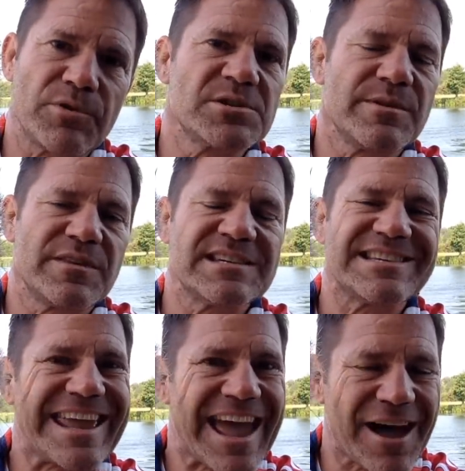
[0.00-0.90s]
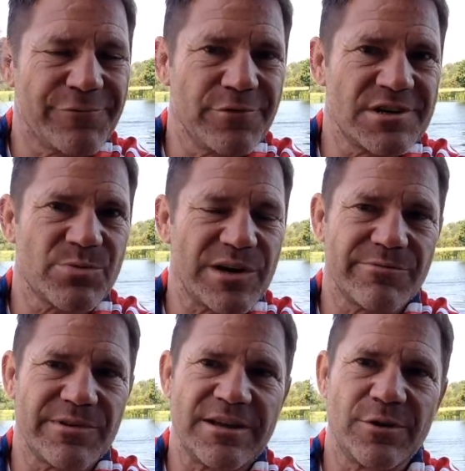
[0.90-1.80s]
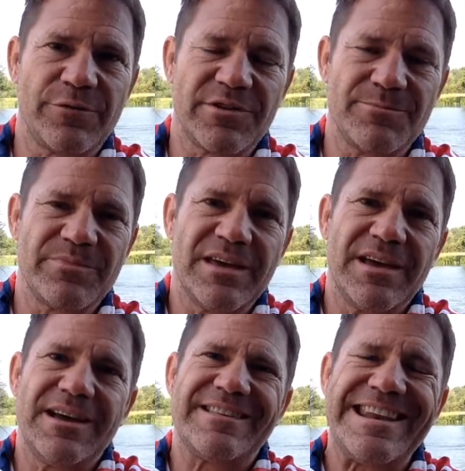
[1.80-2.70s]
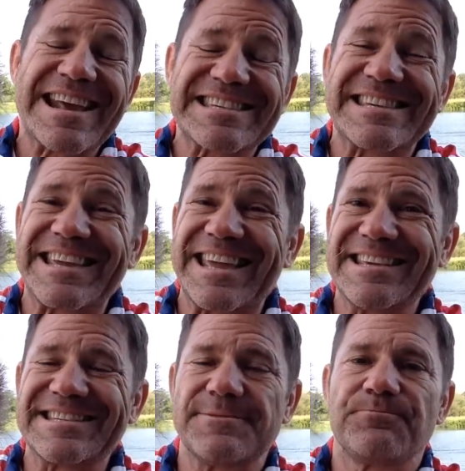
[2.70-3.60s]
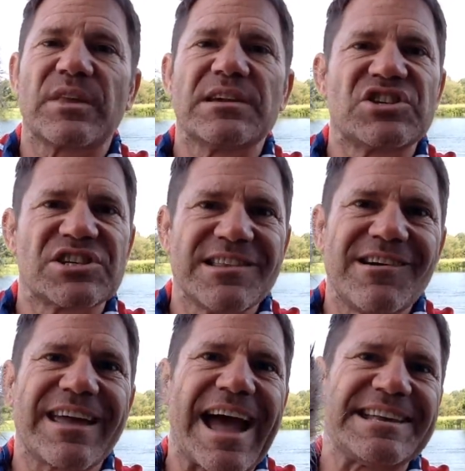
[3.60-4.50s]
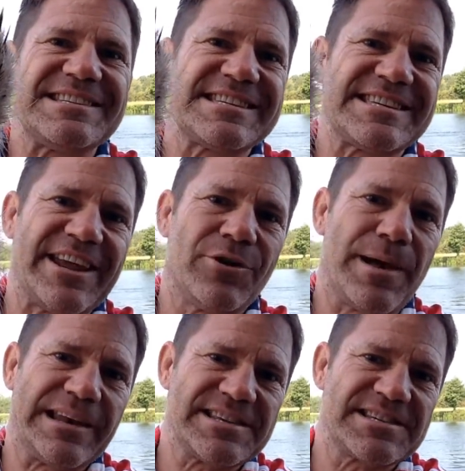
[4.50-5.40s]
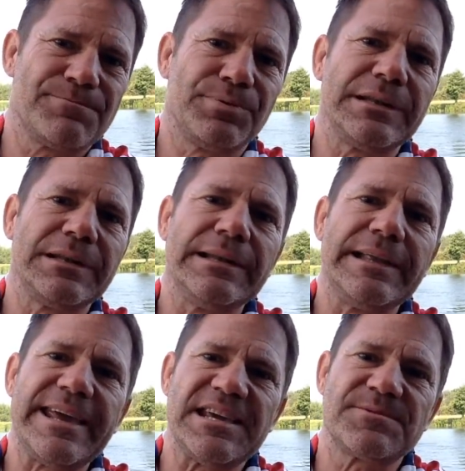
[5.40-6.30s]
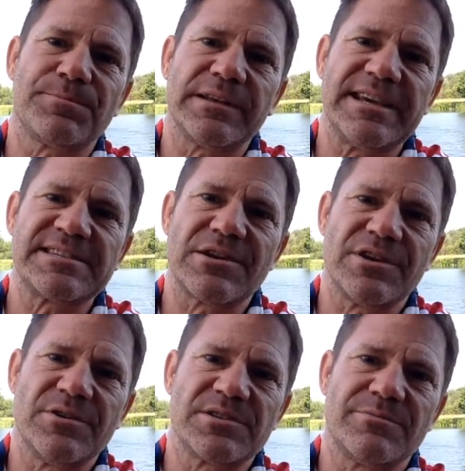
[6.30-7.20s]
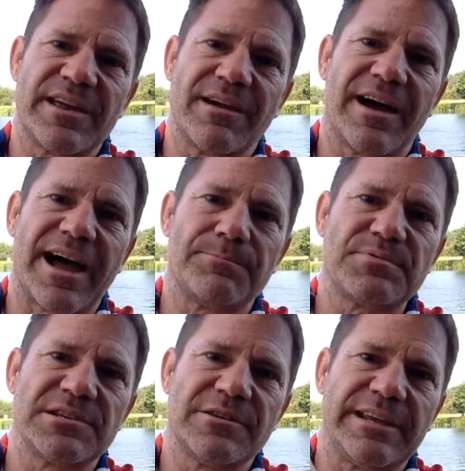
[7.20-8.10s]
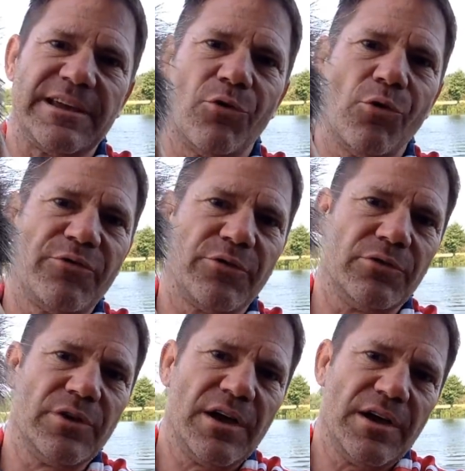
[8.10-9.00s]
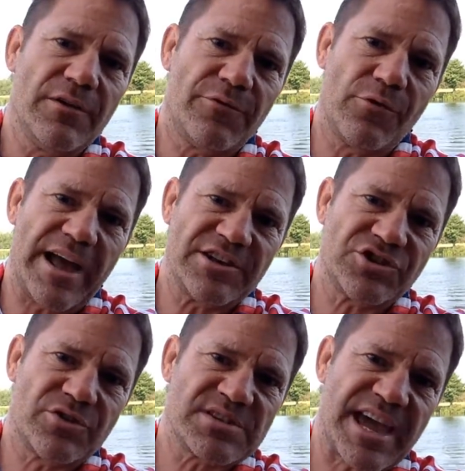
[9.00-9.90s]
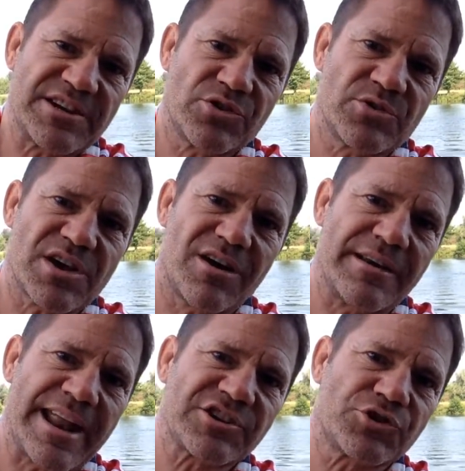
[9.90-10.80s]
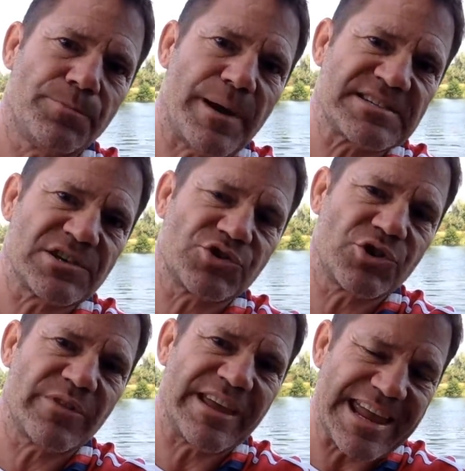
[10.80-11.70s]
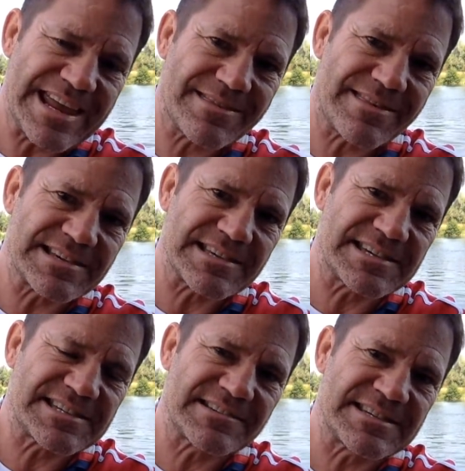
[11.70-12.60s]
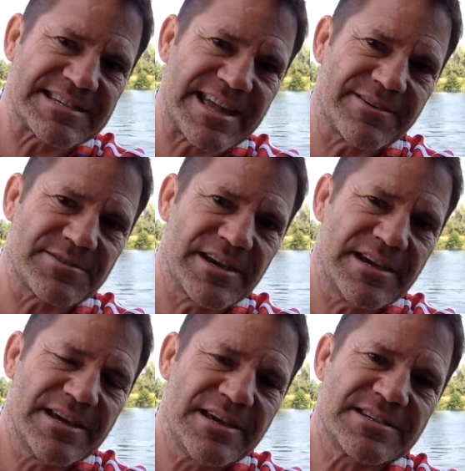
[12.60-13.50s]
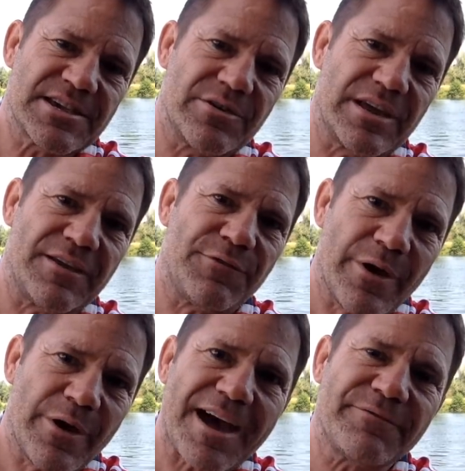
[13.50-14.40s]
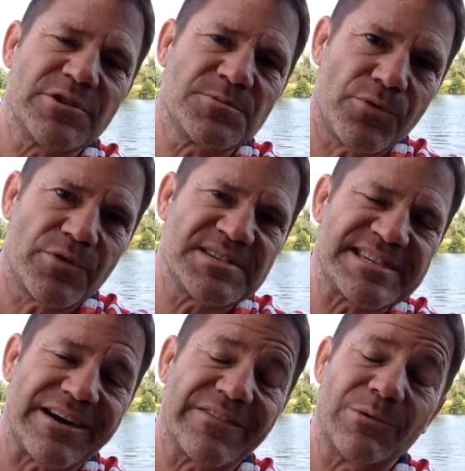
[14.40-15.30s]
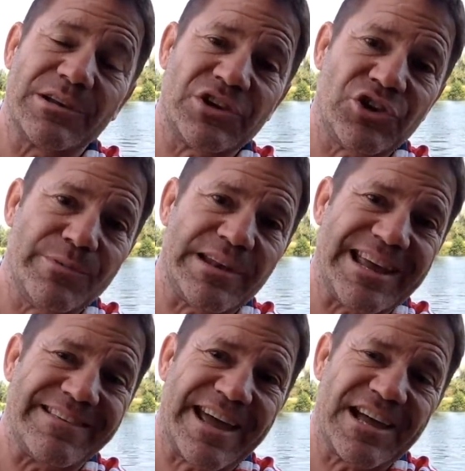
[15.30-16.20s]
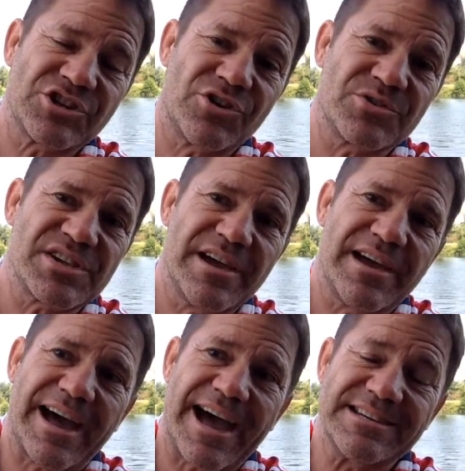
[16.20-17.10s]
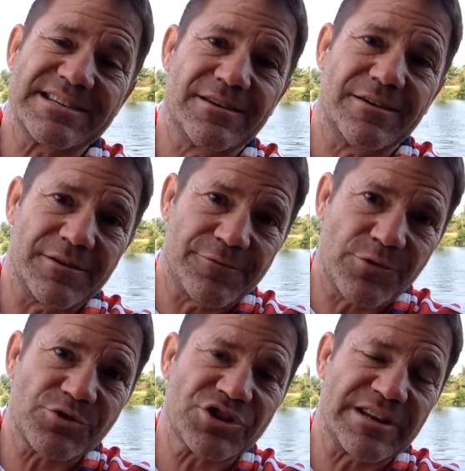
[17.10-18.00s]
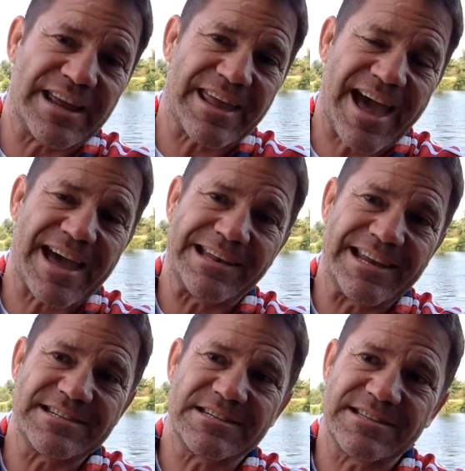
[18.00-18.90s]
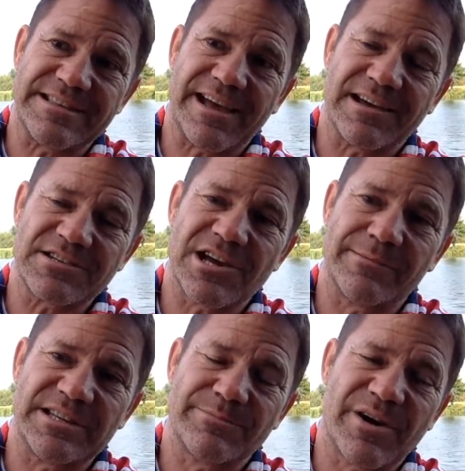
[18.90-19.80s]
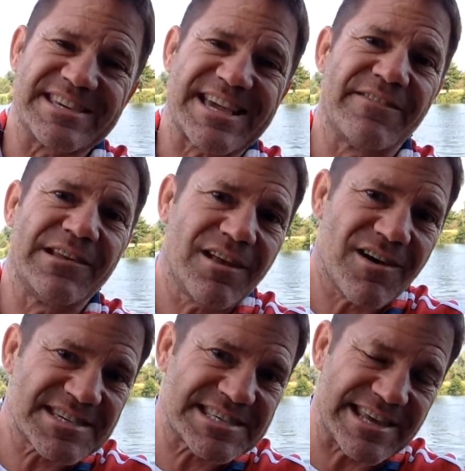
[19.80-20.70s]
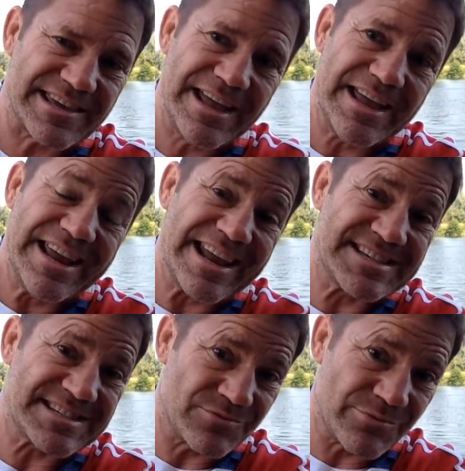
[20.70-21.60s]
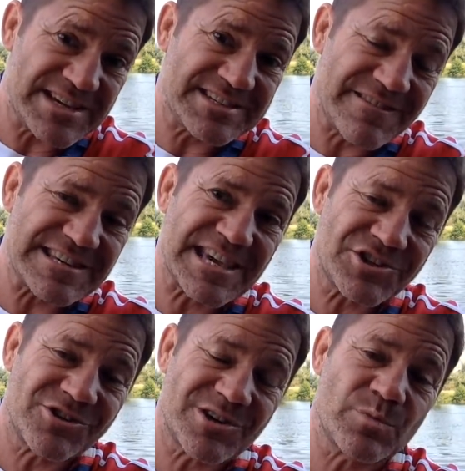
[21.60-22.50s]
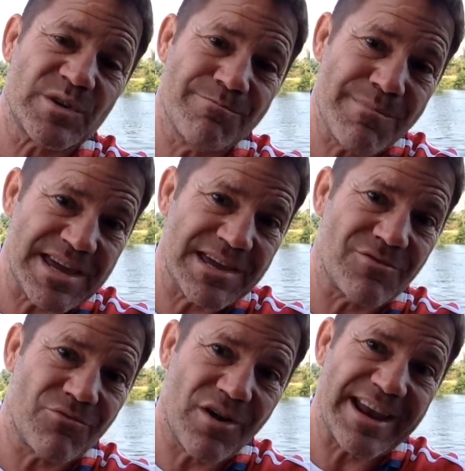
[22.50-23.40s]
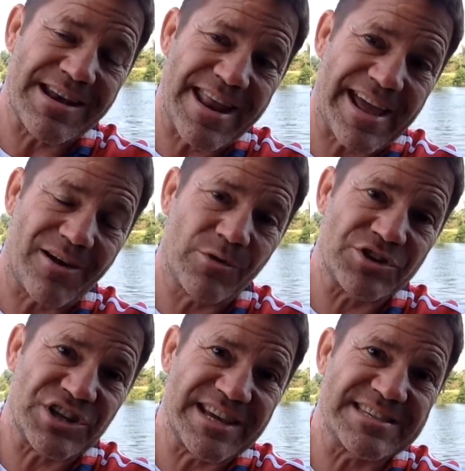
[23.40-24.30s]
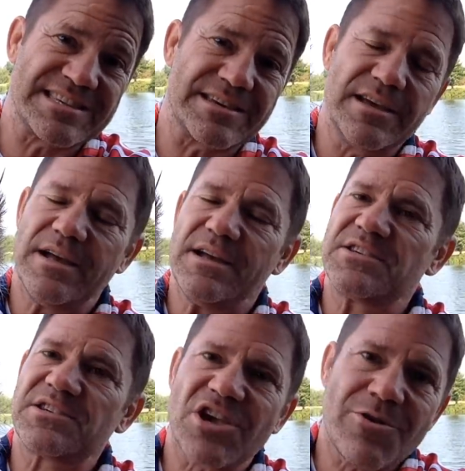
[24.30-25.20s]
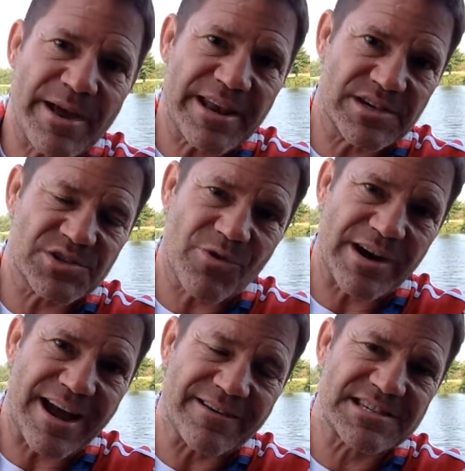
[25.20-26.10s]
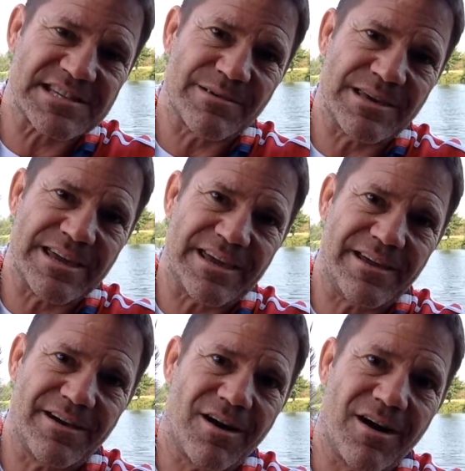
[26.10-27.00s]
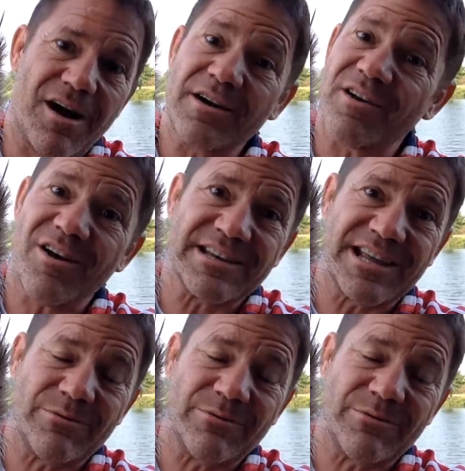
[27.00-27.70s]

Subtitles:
Possibly things like cat food as well are really good for them. The next thing is slug and snail pellets. Please, please don't use them. They are absolutely awful for hedgehogs. Hedgehogs are natural pest control. They eat things like slugs and snails. So if you have those poisons out, they will accumulate in the hedgehogs, and unfortunately, it can lead to their untimely demise. And the last thing is the reason this hedgehog is with me right now, which is that so many of us right now at this time of year are gardening.